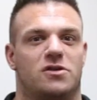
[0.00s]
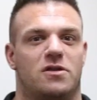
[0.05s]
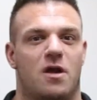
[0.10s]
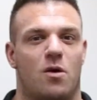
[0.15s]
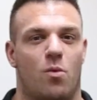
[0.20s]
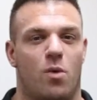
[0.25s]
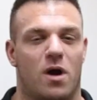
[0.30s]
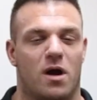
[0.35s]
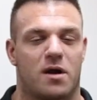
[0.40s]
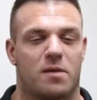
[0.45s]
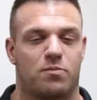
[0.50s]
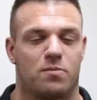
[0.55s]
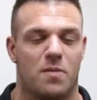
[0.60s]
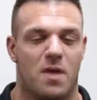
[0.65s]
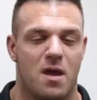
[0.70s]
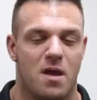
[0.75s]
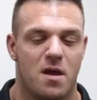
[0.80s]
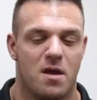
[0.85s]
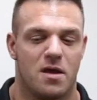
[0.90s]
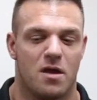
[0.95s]
So they work,
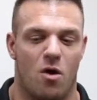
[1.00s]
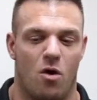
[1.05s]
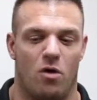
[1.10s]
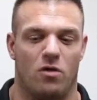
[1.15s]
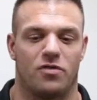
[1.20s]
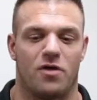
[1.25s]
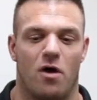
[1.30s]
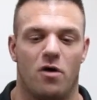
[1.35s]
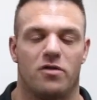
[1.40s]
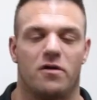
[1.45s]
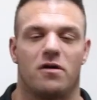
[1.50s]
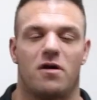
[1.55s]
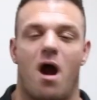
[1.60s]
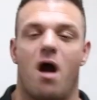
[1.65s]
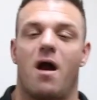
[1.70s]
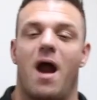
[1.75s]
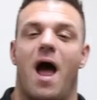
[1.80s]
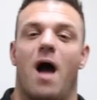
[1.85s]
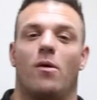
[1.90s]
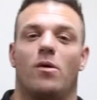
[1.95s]
although there
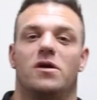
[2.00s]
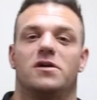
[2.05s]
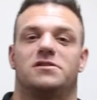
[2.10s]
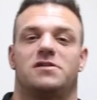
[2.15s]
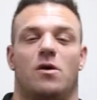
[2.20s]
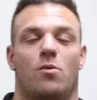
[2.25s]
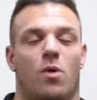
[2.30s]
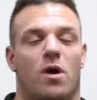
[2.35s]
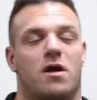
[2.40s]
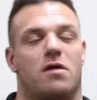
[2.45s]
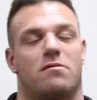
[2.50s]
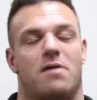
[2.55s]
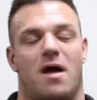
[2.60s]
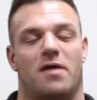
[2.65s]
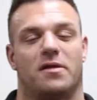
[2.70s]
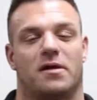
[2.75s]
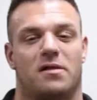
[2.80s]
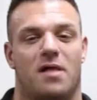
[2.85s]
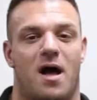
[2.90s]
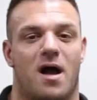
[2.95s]
are hours, they work
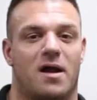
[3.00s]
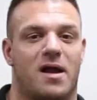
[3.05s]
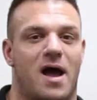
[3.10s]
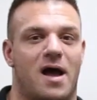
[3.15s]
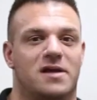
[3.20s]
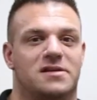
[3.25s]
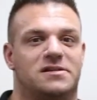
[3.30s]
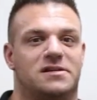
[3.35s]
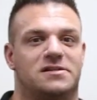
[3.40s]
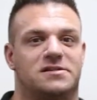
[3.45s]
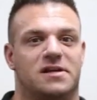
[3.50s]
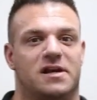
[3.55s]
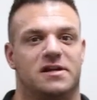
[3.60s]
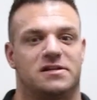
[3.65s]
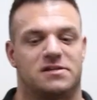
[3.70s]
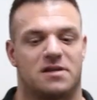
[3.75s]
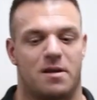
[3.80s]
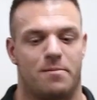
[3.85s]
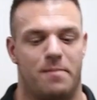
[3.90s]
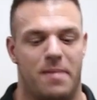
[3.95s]
around the clock, guys.
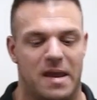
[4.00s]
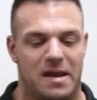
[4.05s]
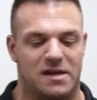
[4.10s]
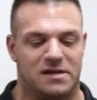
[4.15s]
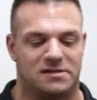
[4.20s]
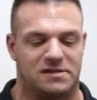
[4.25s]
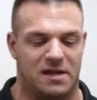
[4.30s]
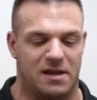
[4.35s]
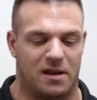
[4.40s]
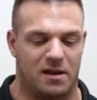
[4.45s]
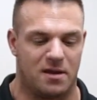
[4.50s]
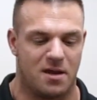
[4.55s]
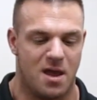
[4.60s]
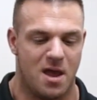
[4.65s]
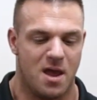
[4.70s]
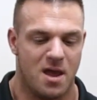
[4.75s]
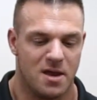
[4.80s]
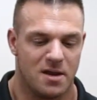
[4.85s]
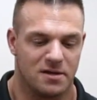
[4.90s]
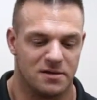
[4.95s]
It's an amazing
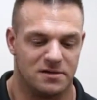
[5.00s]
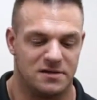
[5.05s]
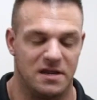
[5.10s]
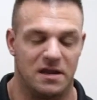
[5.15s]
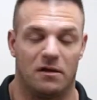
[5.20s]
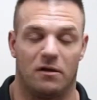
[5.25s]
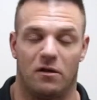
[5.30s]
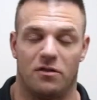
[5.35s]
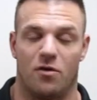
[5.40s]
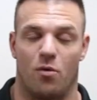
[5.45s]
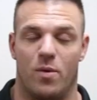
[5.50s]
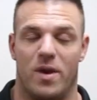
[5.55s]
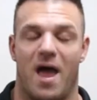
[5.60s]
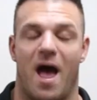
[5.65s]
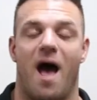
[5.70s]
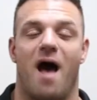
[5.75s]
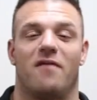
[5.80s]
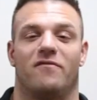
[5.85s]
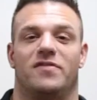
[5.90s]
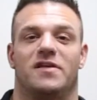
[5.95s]
deal that we
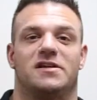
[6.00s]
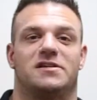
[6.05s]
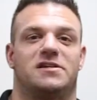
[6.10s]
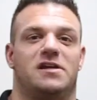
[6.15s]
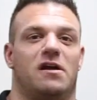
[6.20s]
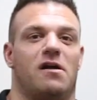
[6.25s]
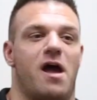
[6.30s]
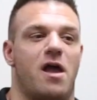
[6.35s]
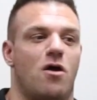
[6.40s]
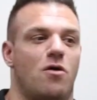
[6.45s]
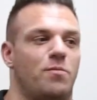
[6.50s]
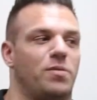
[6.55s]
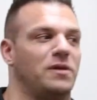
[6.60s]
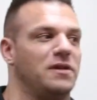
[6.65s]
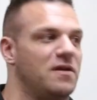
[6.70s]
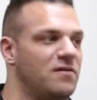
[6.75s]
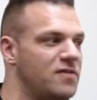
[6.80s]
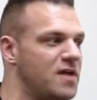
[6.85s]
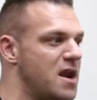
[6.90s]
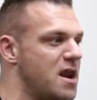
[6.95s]
have this here. I don't
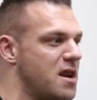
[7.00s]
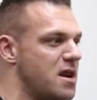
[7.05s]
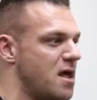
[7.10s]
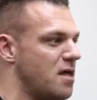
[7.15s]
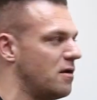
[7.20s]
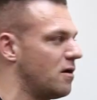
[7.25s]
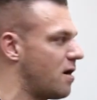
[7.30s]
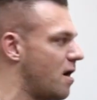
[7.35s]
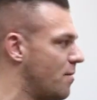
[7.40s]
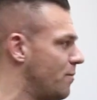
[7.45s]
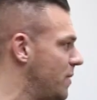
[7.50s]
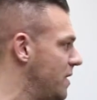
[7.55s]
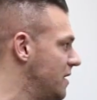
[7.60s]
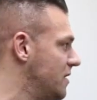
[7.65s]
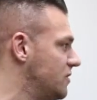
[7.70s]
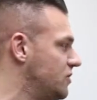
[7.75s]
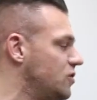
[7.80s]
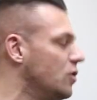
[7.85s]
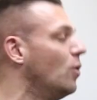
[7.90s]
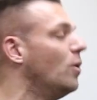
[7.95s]
believe that any other company
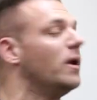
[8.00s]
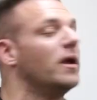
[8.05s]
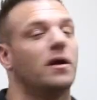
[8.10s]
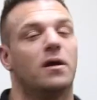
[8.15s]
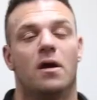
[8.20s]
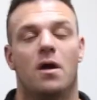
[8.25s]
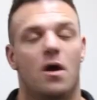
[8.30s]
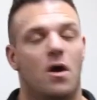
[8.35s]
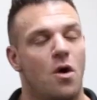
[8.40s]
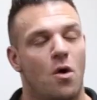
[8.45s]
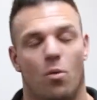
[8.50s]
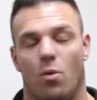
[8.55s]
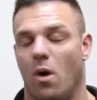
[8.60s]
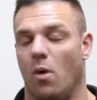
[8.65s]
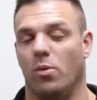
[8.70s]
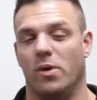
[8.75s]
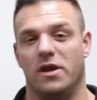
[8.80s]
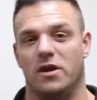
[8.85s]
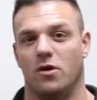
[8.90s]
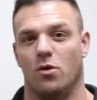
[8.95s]
is doing
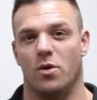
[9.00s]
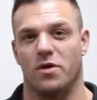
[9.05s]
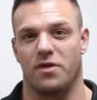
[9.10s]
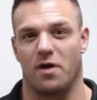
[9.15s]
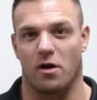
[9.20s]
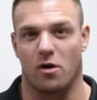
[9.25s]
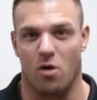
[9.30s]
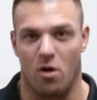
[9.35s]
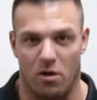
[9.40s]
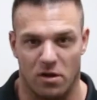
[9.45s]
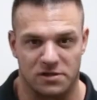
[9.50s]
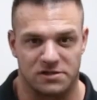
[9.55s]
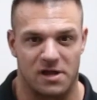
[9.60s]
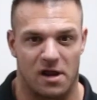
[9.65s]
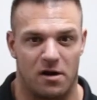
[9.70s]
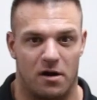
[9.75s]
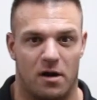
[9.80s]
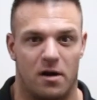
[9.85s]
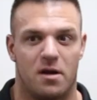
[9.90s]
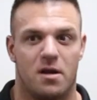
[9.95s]
what we do with our call
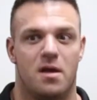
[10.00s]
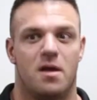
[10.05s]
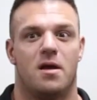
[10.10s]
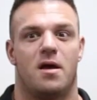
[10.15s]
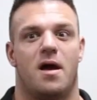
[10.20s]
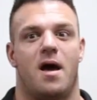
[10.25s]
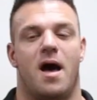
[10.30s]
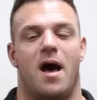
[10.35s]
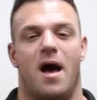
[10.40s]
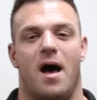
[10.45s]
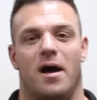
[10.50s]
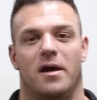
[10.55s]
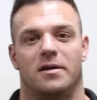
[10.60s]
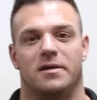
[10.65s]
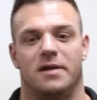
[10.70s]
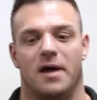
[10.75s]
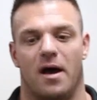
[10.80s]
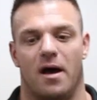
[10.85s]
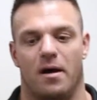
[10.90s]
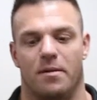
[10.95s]
center.
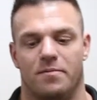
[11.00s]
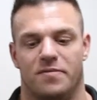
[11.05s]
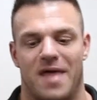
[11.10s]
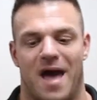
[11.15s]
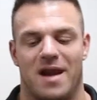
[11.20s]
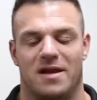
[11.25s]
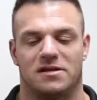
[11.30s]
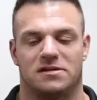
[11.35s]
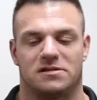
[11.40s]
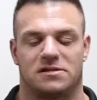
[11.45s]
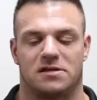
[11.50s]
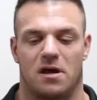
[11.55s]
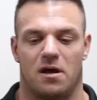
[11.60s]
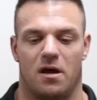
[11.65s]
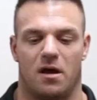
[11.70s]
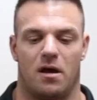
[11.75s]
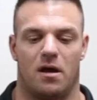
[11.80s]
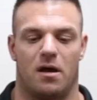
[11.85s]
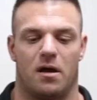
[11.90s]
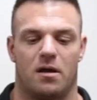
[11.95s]
And that is
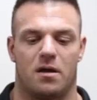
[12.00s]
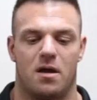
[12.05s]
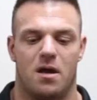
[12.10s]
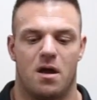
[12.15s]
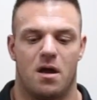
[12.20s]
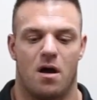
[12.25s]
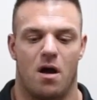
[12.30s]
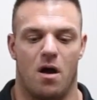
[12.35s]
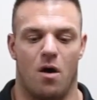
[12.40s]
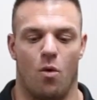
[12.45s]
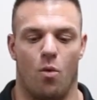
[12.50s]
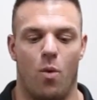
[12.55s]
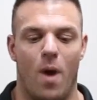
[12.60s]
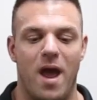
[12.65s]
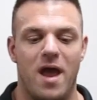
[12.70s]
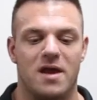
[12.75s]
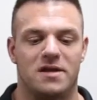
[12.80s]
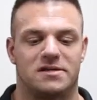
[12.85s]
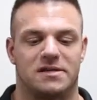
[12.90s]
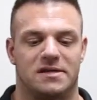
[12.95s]
a
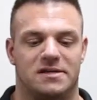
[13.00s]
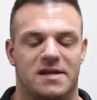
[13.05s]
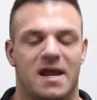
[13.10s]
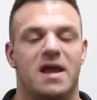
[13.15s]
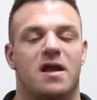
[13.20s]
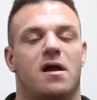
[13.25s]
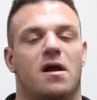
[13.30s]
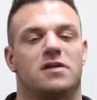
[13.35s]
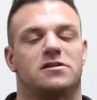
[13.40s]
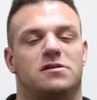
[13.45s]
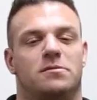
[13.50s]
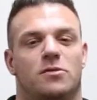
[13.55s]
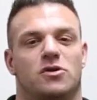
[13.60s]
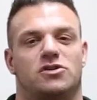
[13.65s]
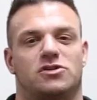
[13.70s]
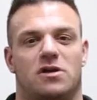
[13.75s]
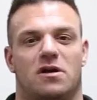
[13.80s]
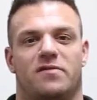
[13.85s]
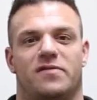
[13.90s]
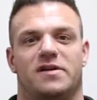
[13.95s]
way to take customer
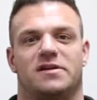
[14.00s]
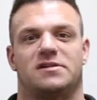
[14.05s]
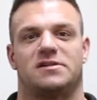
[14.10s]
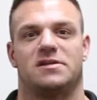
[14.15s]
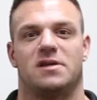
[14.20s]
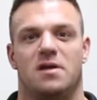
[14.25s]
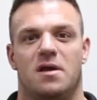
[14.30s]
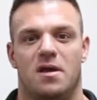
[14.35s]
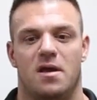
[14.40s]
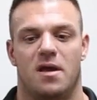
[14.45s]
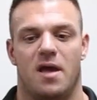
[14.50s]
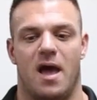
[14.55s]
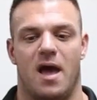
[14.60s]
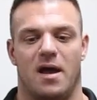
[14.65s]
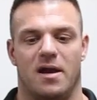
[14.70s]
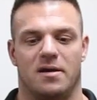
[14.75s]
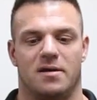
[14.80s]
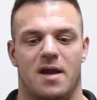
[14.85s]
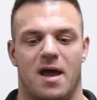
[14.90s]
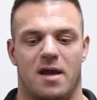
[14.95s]
service
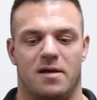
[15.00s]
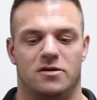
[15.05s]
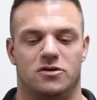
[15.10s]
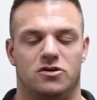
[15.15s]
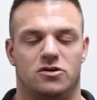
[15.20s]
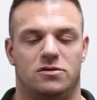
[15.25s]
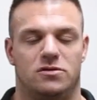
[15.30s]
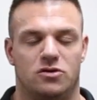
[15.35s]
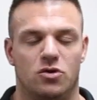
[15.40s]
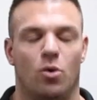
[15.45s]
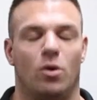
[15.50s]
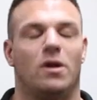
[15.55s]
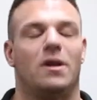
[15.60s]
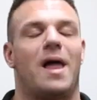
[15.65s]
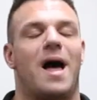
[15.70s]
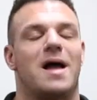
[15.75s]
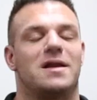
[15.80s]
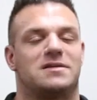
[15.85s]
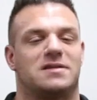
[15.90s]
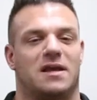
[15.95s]
and do a
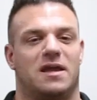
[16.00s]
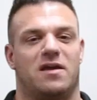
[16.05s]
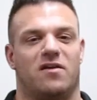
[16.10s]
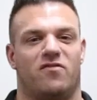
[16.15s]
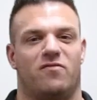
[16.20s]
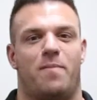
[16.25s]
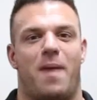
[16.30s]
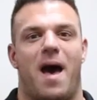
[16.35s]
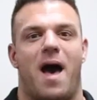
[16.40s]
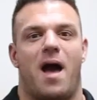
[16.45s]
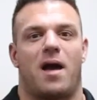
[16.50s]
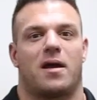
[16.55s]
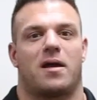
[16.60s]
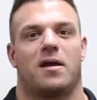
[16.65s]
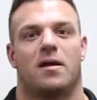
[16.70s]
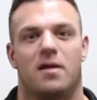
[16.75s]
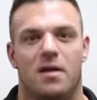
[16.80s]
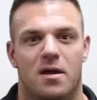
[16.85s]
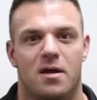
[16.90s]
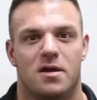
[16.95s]
lot to give back
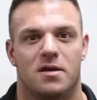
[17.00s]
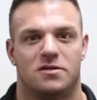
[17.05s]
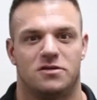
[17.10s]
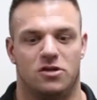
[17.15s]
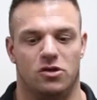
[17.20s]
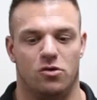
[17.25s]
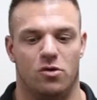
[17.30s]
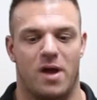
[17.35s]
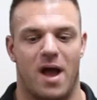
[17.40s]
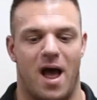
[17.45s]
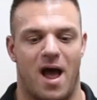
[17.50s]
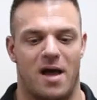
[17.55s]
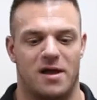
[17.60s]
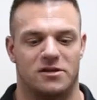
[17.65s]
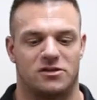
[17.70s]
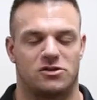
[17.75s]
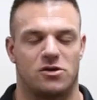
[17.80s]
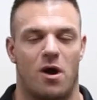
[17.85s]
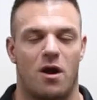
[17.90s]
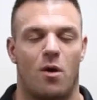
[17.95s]
to you
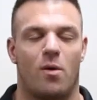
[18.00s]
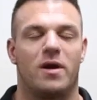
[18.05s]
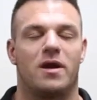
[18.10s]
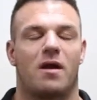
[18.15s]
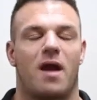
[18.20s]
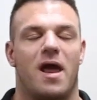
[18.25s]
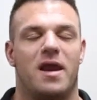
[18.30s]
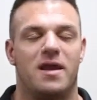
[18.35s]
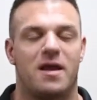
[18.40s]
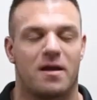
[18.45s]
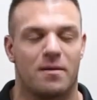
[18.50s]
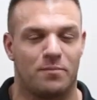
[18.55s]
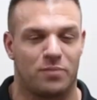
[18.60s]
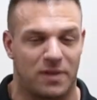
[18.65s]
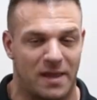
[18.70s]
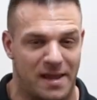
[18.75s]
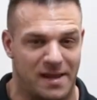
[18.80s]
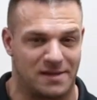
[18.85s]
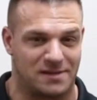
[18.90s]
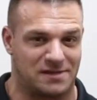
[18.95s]
guys. So I don't want to hear any
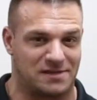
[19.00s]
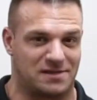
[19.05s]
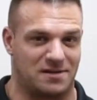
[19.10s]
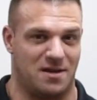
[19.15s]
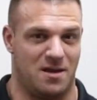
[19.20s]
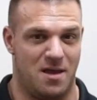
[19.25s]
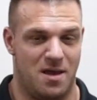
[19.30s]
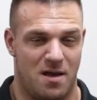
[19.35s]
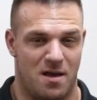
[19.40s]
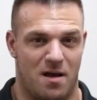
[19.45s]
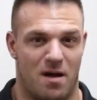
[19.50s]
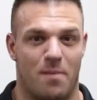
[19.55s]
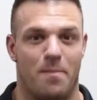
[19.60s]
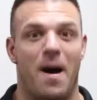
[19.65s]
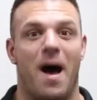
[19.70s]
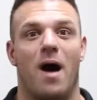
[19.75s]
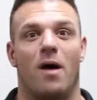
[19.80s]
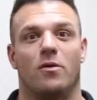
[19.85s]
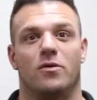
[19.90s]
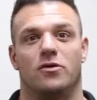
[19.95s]
complaints
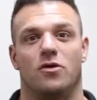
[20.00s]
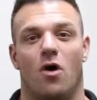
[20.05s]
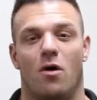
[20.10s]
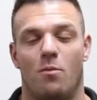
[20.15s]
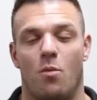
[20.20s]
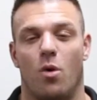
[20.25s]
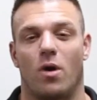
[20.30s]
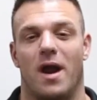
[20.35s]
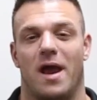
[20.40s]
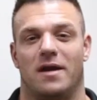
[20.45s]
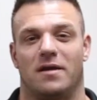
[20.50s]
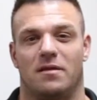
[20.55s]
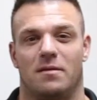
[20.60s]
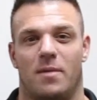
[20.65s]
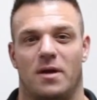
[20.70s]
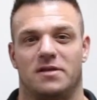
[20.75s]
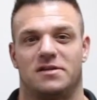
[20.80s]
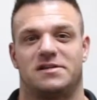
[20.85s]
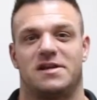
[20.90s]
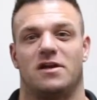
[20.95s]
about no more end of the
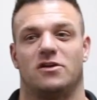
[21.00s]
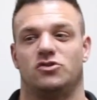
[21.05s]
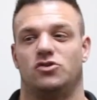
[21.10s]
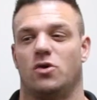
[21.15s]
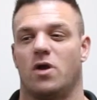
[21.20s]
month sales.